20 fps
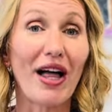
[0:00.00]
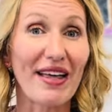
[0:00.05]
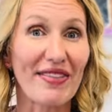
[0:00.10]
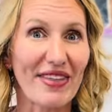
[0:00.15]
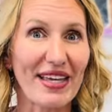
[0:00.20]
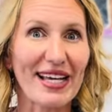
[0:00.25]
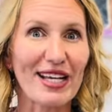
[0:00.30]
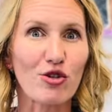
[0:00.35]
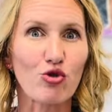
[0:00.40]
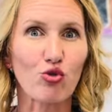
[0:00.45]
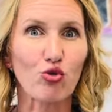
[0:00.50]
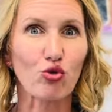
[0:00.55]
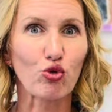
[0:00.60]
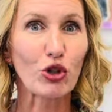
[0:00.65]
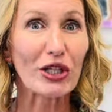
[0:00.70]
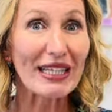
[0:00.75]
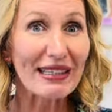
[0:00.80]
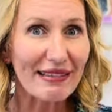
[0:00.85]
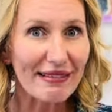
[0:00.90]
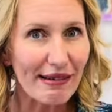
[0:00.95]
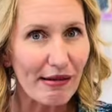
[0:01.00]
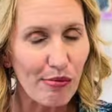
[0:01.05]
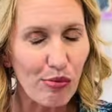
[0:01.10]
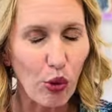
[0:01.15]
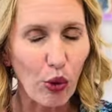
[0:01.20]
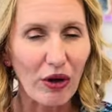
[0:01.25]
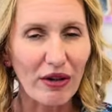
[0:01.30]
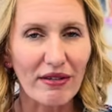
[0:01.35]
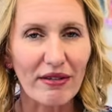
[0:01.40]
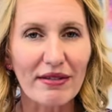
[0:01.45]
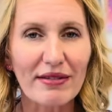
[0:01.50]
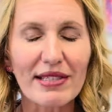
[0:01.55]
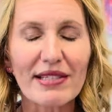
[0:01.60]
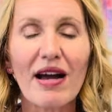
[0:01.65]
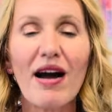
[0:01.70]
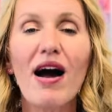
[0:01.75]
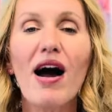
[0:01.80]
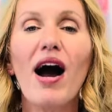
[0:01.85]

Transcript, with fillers: I think it's really important